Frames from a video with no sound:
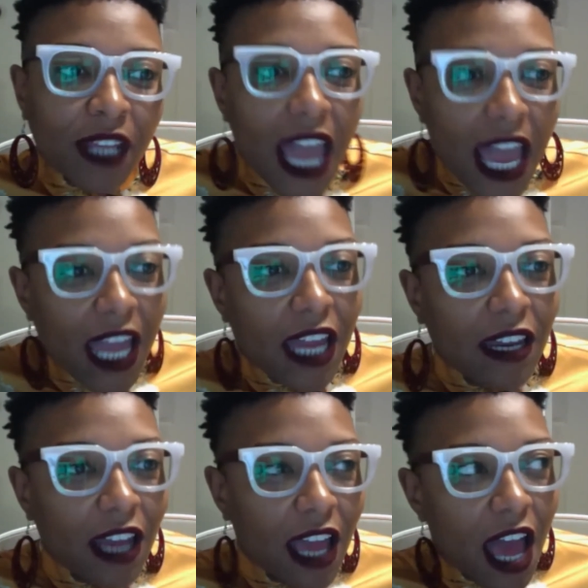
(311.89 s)

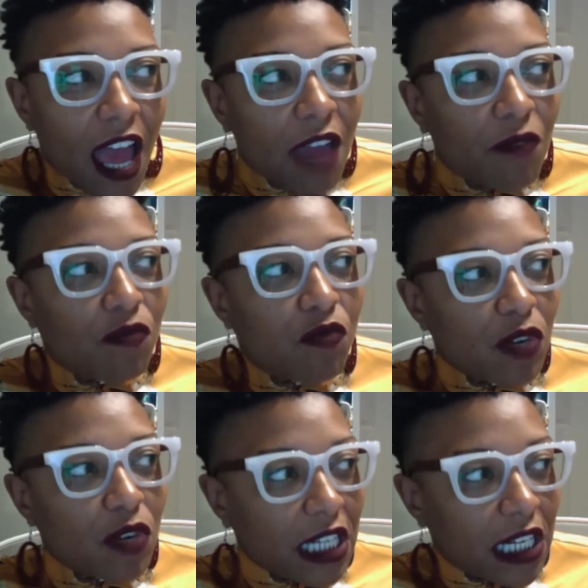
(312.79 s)
And it
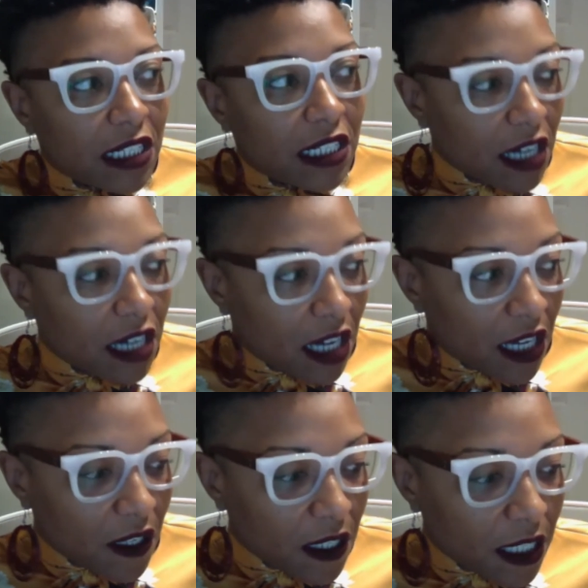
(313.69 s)
really
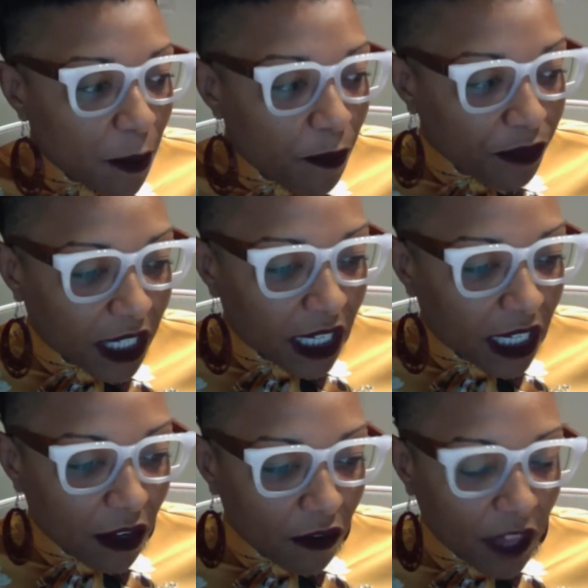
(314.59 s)
does
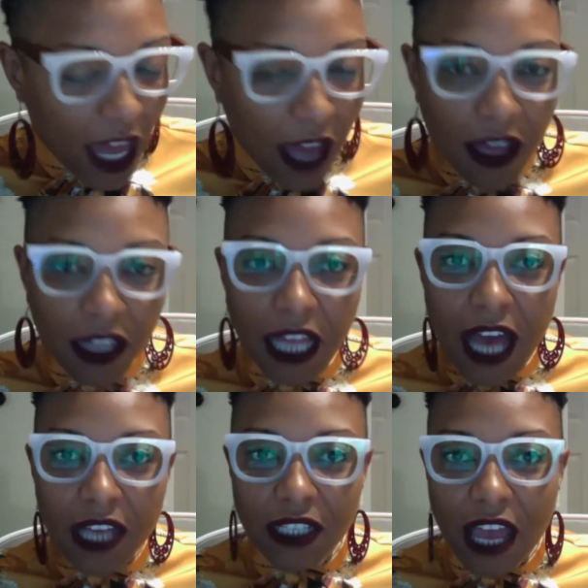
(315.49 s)
give that
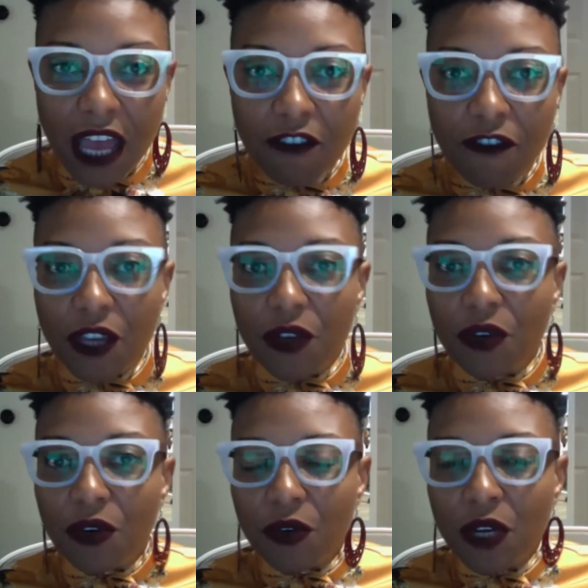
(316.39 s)
collage like
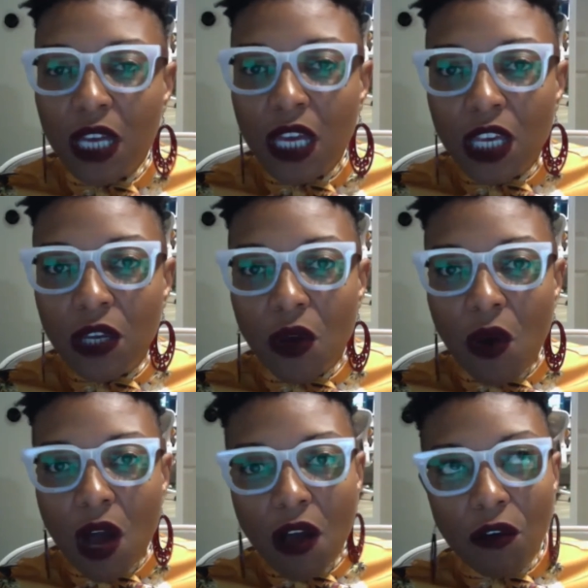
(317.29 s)
feel,
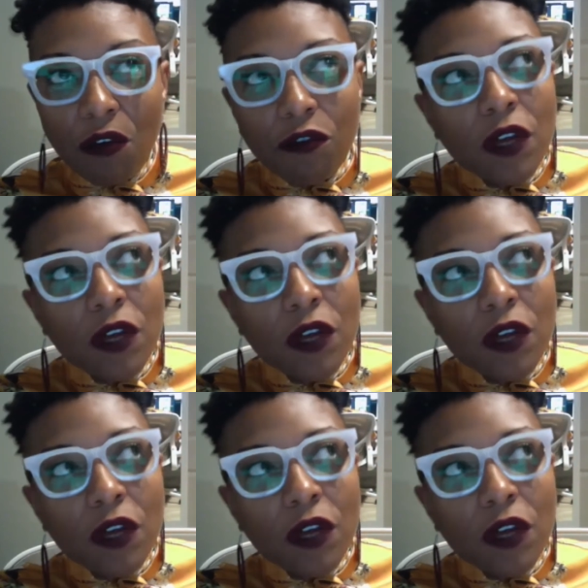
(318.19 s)
of